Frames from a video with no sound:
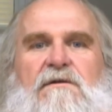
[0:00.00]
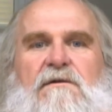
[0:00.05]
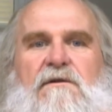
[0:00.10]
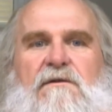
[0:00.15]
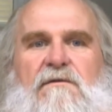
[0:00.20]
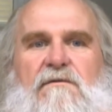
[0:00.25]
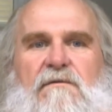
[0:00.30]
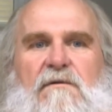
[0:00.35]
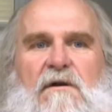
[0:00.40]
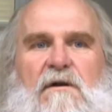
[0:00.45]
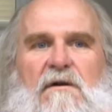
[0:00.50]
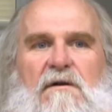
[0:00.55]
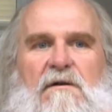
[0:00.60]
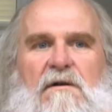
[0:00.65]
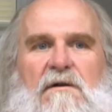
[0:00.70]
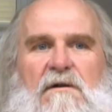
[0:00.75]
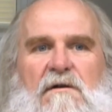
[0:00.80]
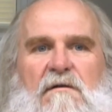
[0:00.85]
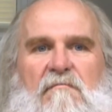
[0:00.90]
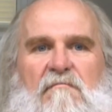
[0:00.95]
to
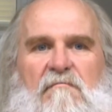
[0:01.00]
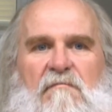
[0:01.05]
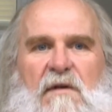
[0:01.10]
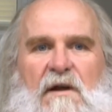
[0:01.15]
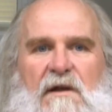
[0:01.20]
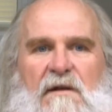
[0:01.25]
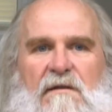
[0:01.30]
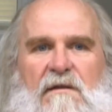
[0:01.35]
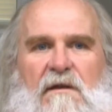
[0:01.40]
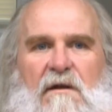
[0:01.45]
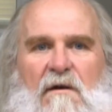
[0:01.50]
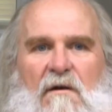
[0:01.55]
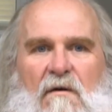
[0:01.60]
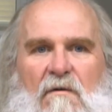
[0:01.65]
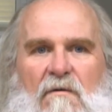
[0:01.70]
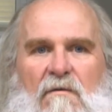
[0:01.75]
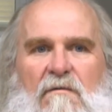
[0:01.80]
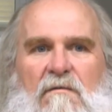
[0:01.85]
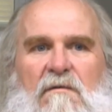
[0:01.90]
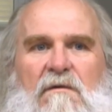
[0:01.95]
make the
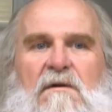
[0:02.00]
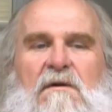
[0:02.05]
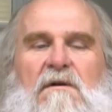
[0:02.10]
whole